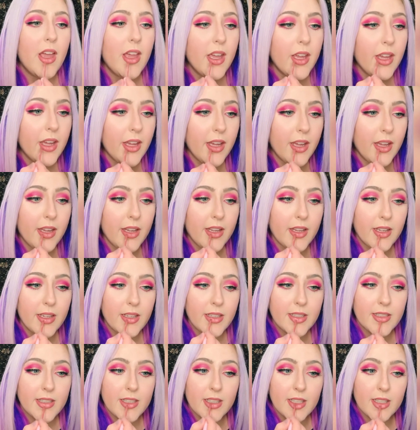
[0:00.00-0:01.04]

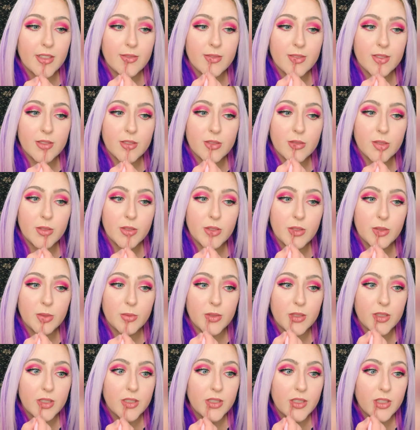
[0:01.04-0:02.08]
And I've always
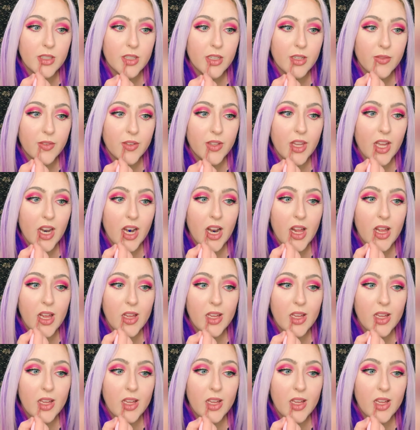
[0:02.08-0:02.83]
wanted to cover that up.